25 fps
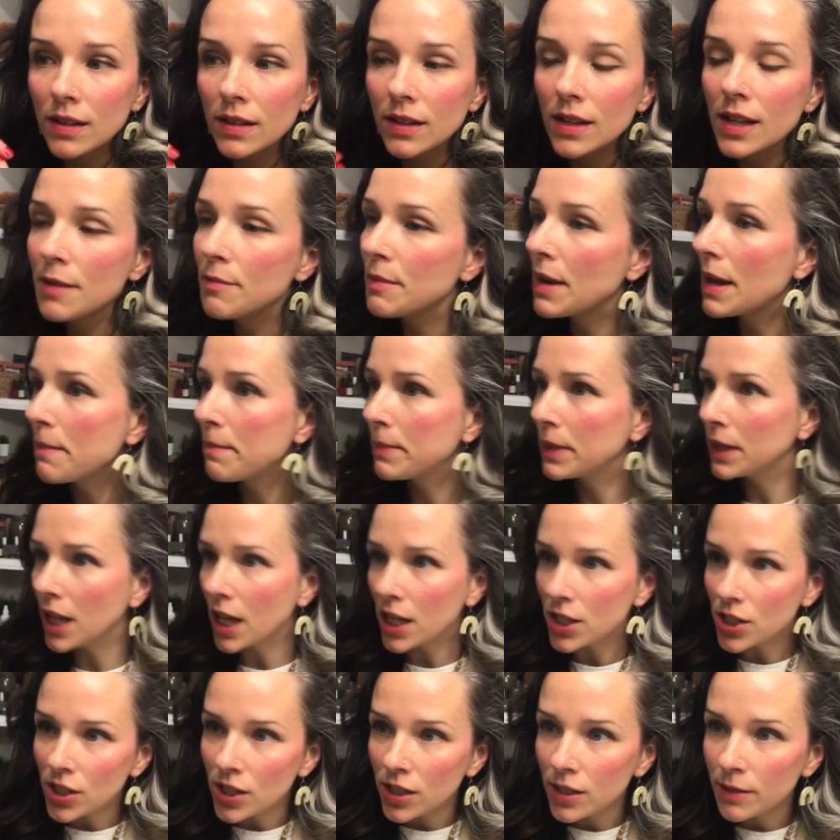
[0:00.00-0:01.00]
Am I
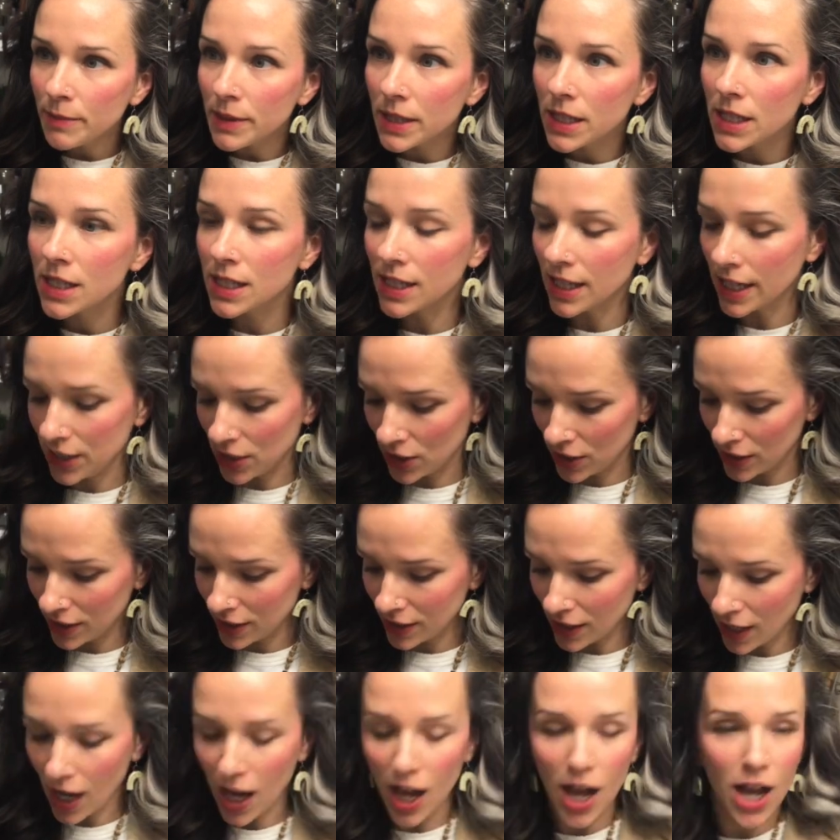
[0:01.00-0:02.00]
blushing because I just
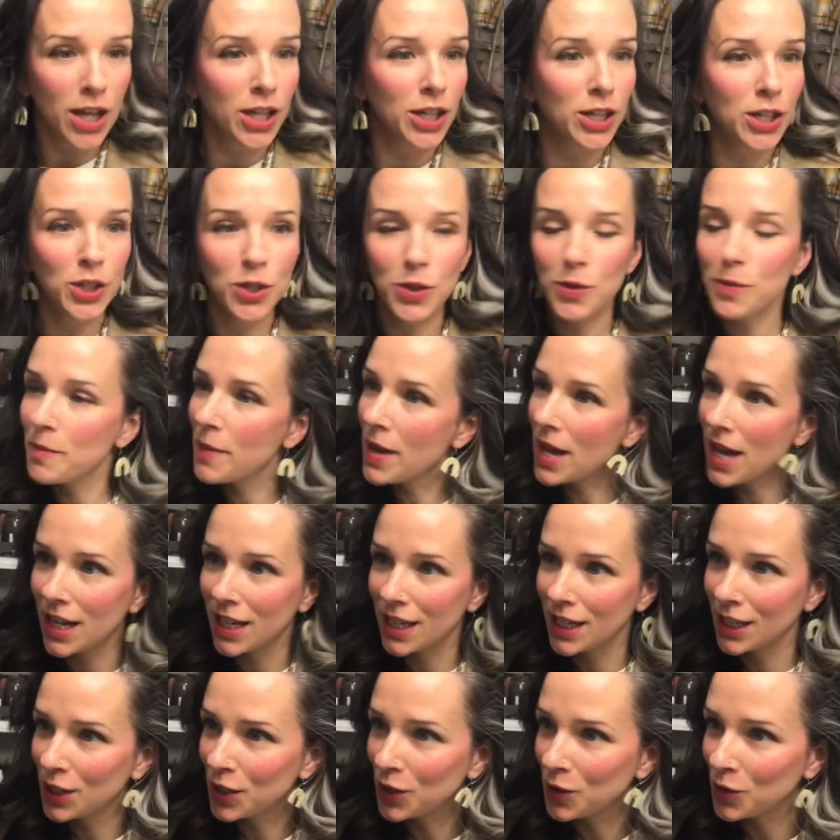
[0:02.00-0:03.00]
saw a cute man
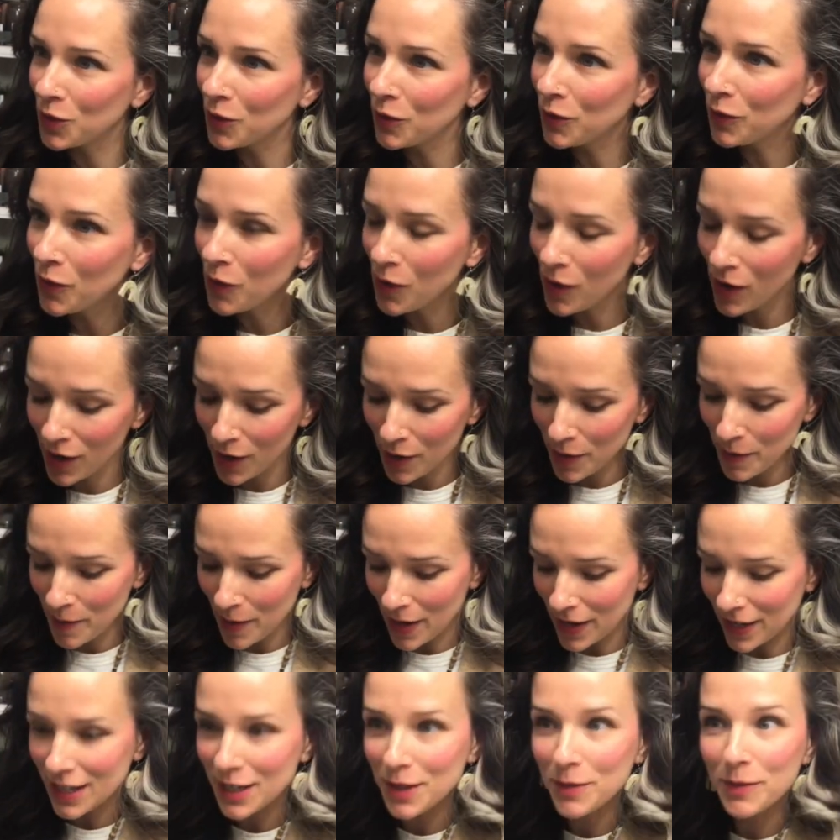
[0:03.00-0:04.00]
in uniform
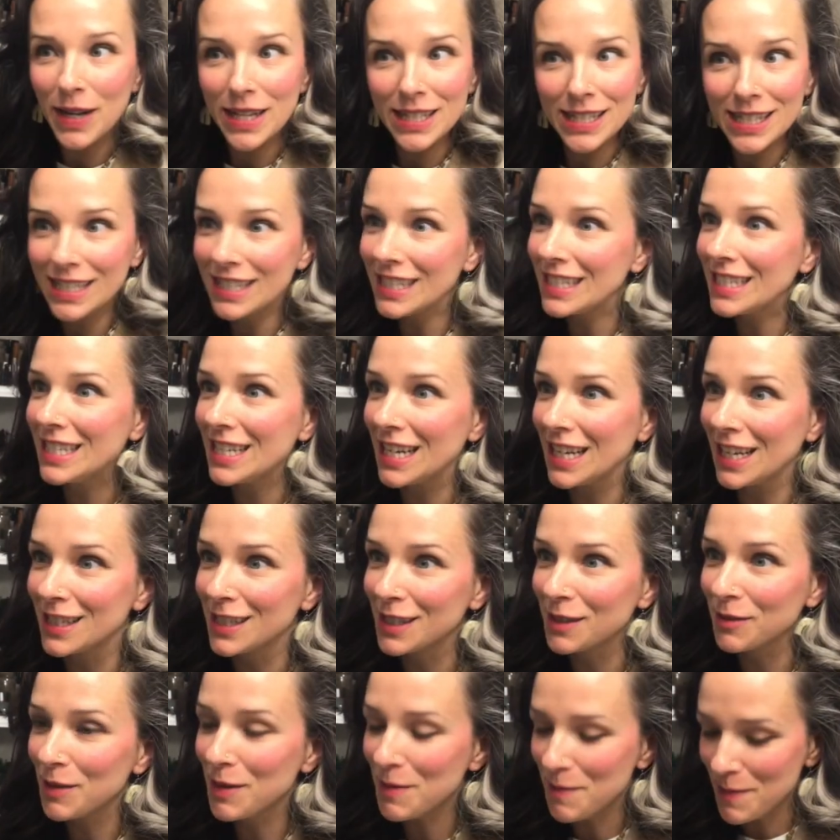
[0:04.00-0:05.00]
and he wants to
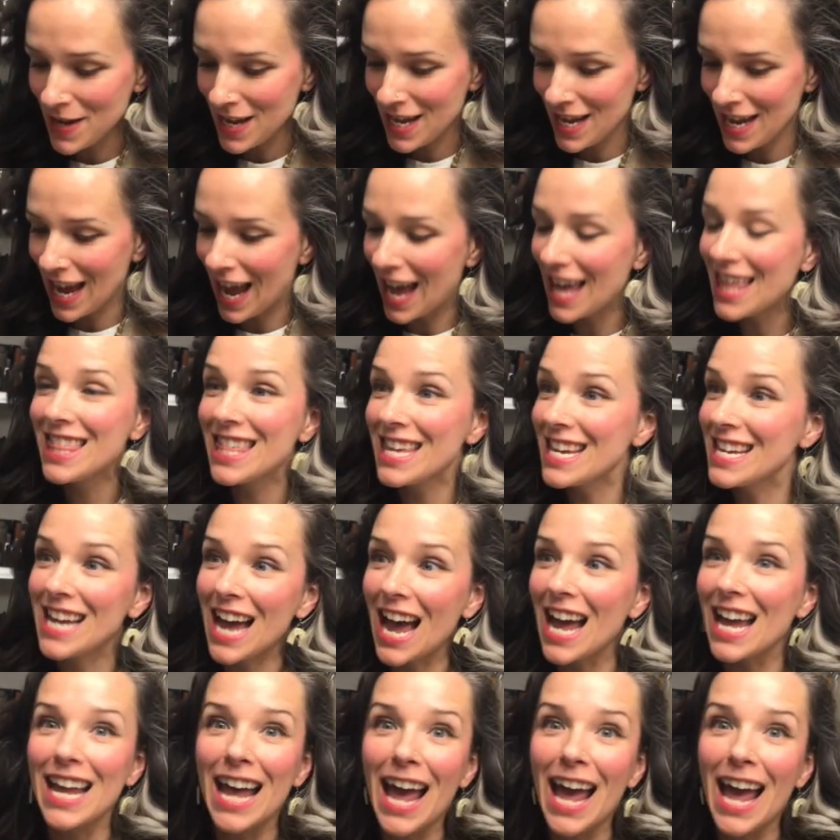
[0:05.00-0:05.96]
dance with me? I think I